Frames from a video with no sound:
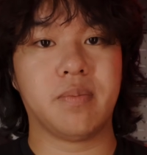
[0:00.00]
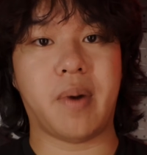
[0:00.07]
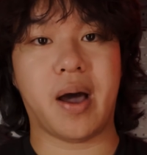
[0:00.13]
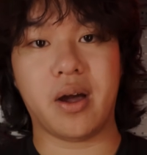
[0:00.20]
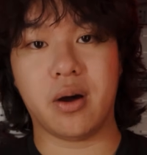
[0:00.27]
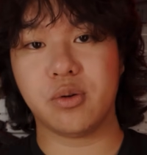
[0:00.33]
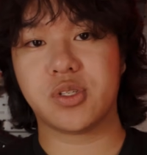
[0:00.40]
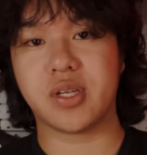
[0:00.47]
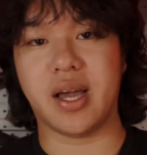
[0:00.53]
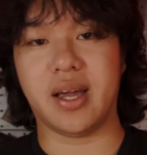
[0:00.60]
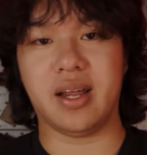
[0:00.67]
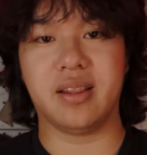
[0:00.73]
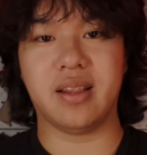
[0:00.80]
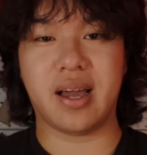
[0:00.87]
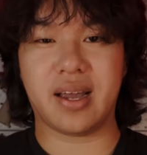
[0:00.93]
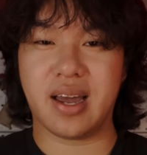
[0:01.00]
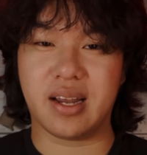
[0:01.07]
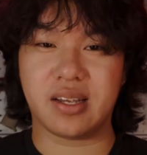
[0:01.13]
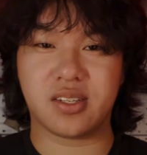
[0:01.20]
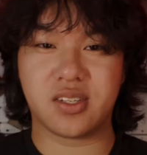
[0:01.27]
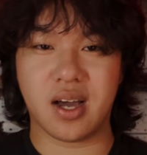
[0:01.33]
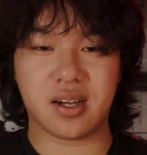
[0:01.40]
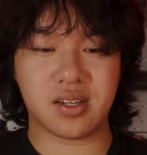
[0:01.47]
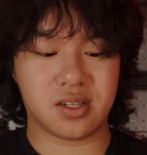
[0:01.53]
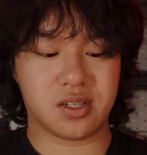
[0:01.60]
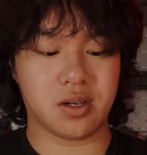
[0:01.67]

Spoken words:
by OSIGHT, and that kind of sucks.